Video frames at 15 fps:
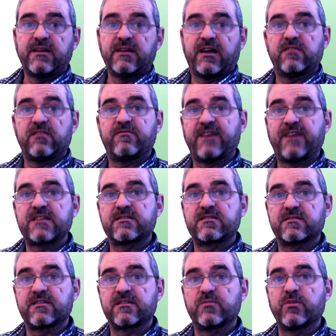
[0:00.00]
and faster
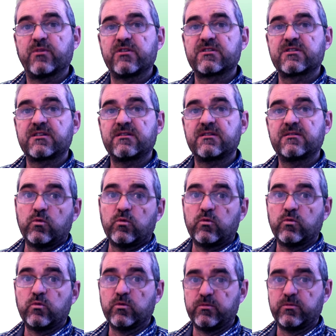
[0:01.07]
set points
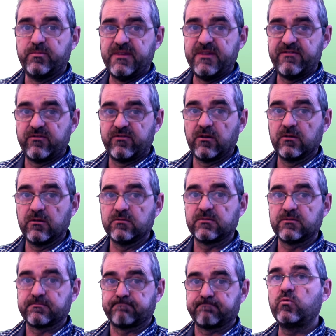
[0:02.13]
would be followed
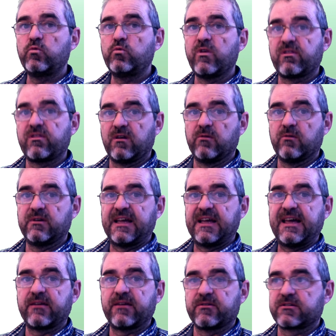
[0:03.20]
with lower
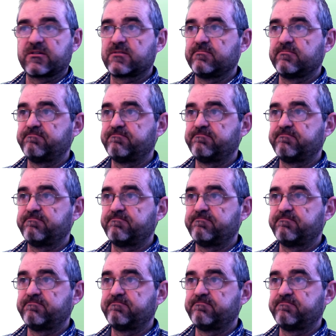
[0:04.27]
errors.